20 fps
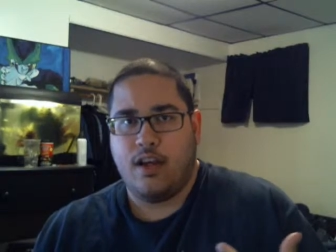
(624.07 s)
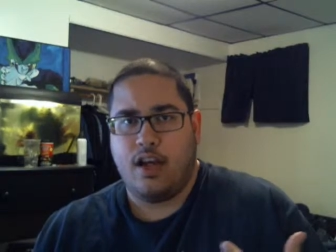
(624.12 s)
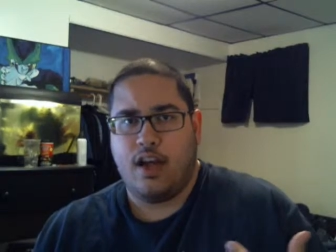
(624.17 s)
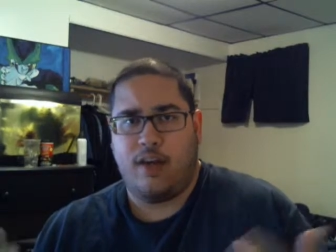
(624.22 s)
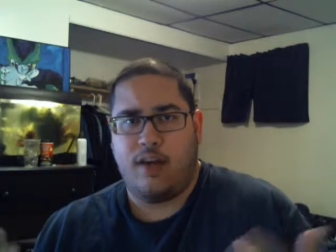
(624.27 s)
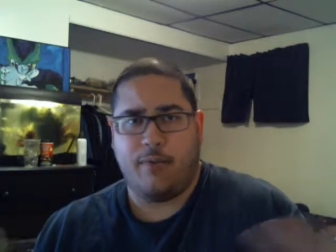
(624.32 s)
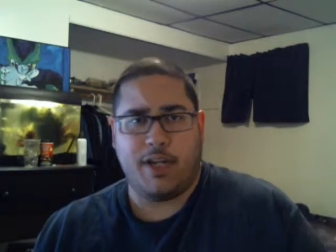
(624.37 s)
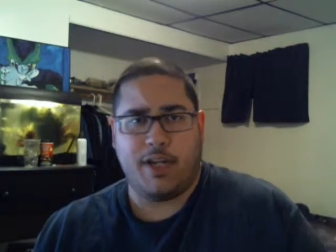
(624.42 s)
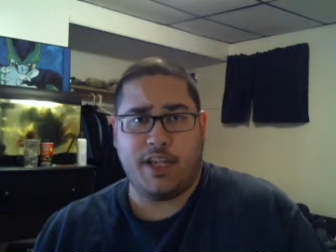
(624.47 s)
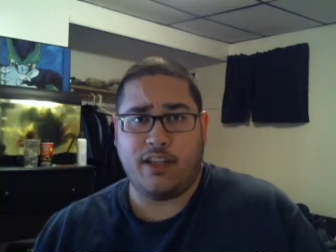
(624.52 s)

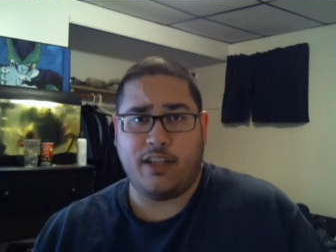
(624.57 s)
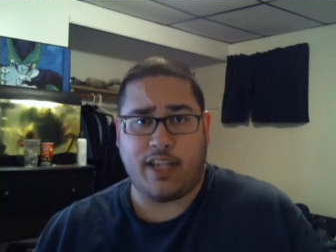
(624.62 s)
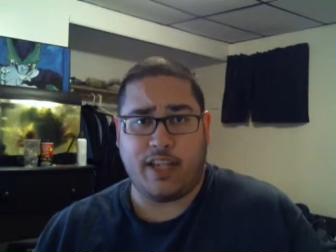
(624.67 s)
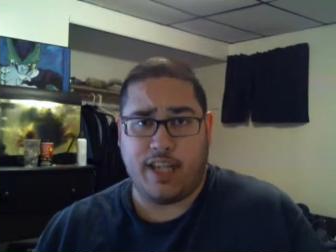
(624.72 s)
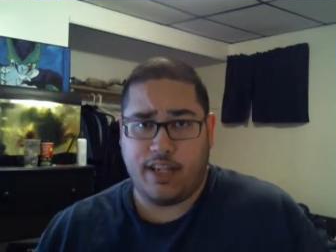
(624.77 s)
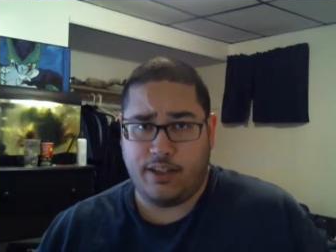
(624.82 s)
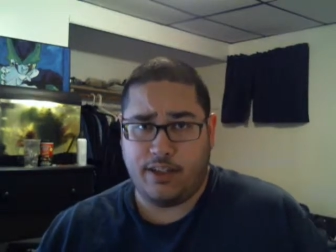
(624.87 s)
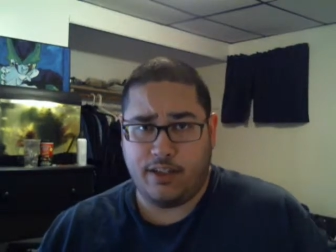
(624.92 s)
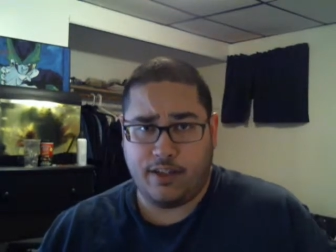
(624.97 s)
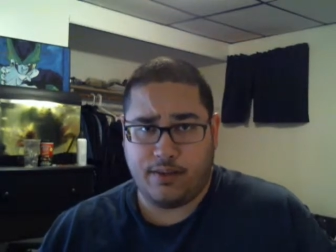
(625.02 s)
Um, I didn't like
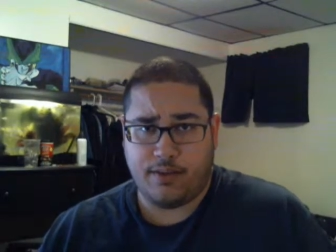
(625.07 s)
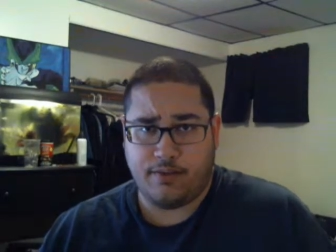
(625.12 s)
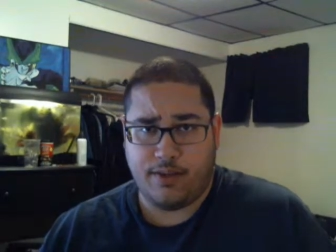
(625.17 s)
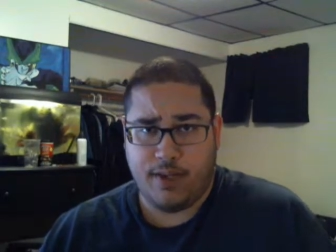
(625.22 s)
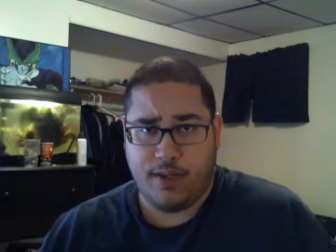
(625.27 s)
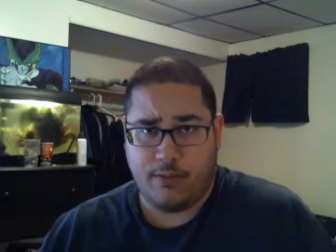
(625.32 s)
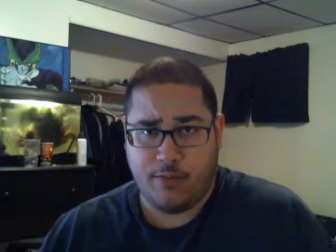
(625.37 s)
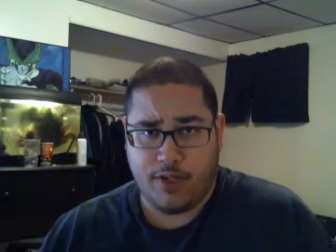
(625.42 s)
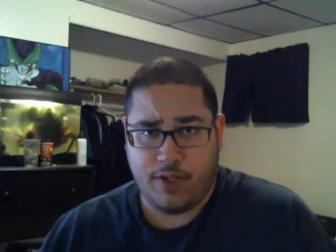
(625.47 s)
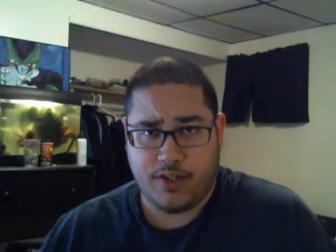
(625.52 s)
Alien 3
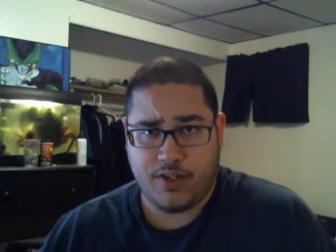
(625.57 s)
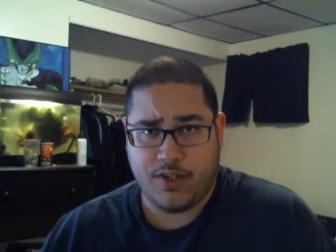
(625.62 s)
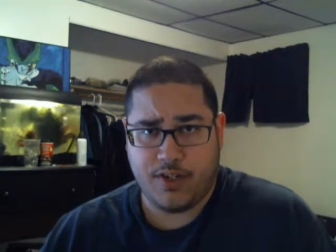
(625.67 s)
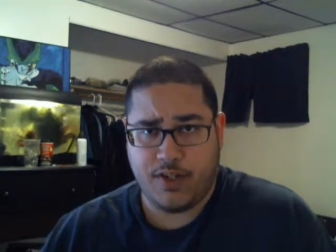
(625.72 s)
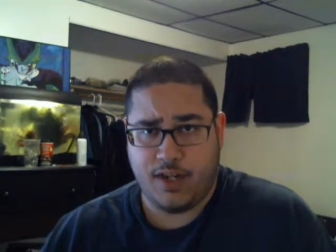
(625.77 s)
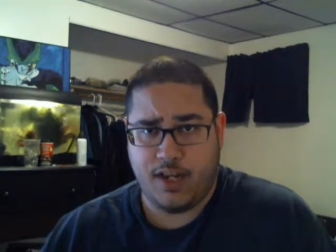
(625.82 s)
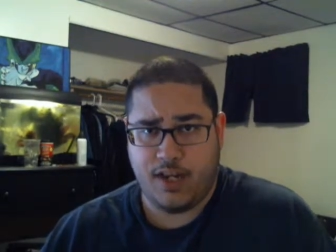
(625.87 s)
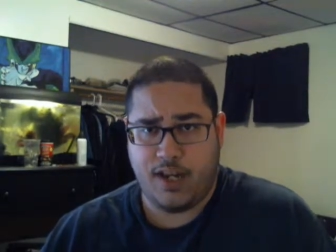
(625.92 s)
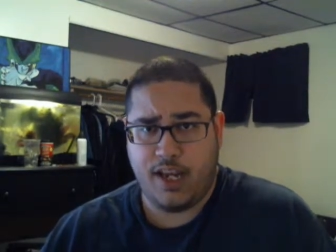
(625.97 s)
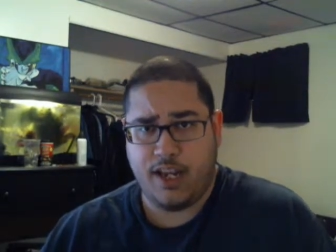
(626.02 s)
that much.
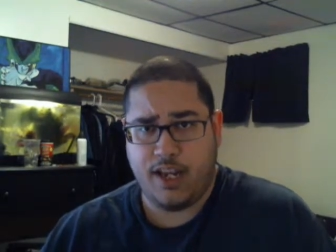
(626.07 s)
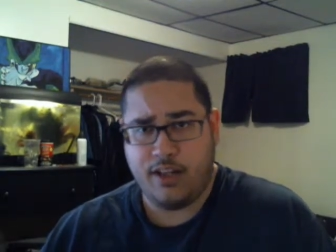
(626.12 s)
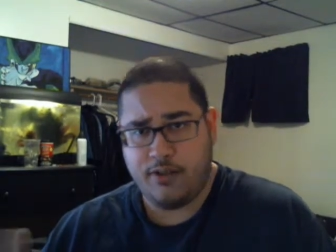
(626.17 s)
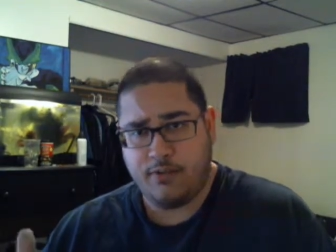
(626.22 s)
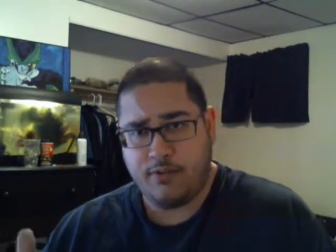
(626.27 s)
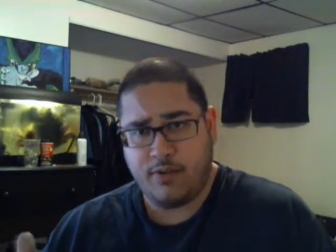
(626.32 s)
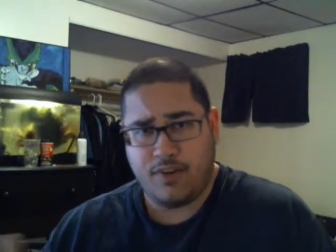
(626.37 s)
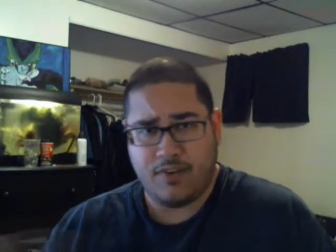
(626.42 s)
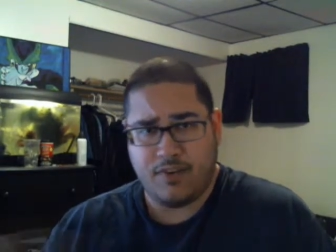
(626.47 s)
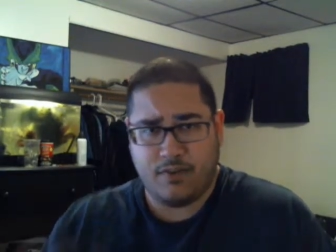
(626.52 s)
Uh,
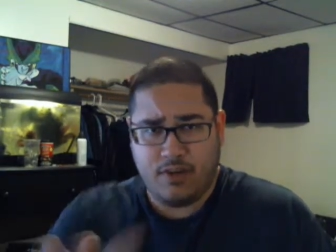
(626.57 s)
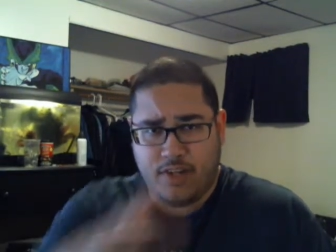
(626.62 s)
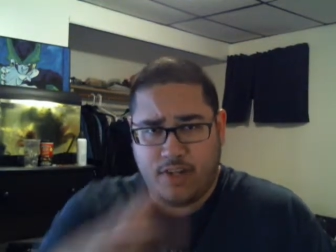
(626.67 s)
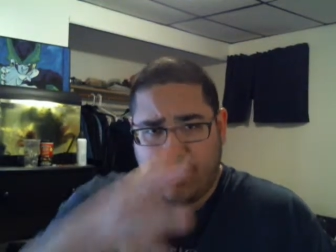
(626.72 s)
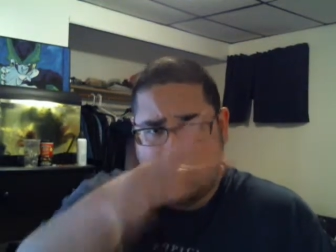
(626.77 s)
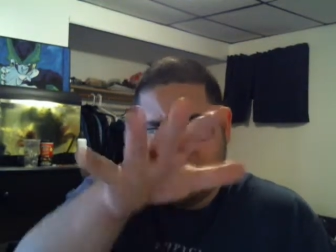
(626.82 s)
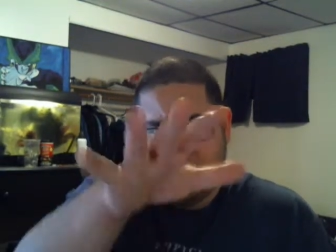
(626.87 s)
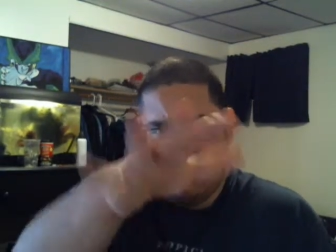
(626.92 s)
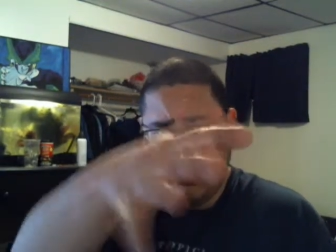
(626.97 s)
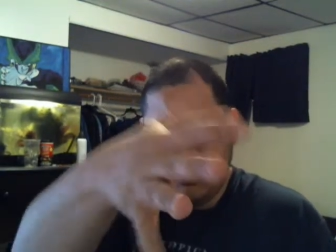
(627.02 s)
Alien
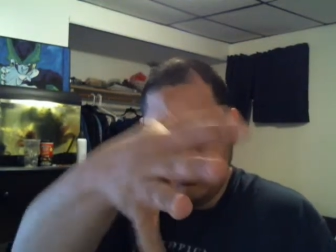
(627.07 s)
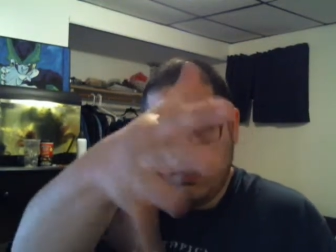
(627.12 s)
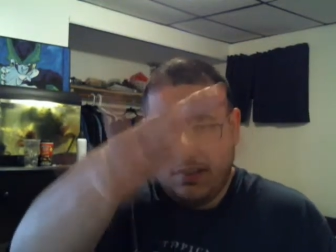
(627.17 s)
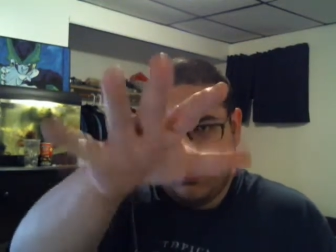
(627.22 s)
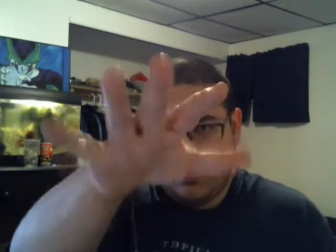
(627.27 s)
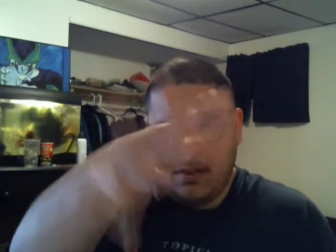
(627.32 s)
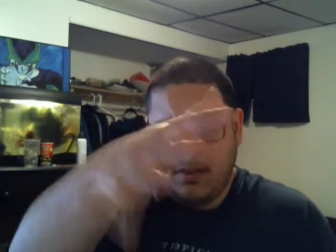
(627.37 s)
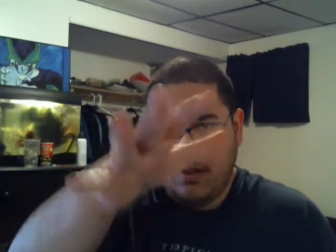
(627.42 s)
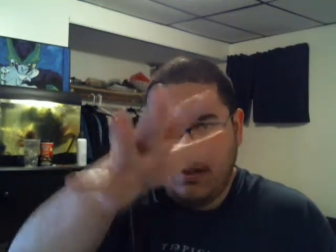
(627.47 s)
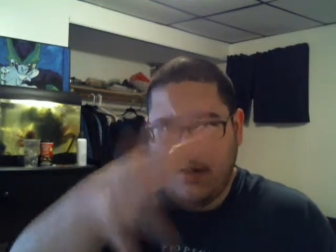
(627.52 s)
Resurrection was,
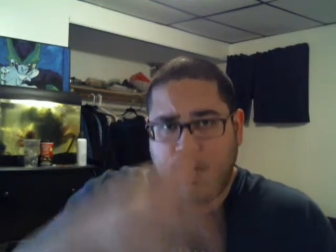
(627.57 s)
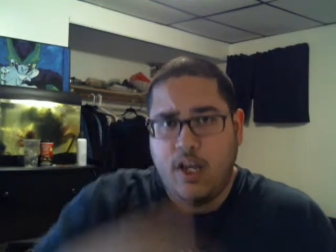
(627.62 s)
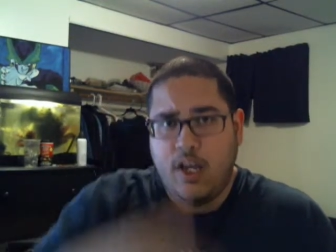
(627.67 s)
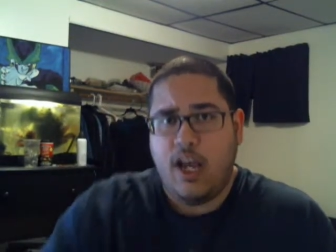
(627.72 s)
eh.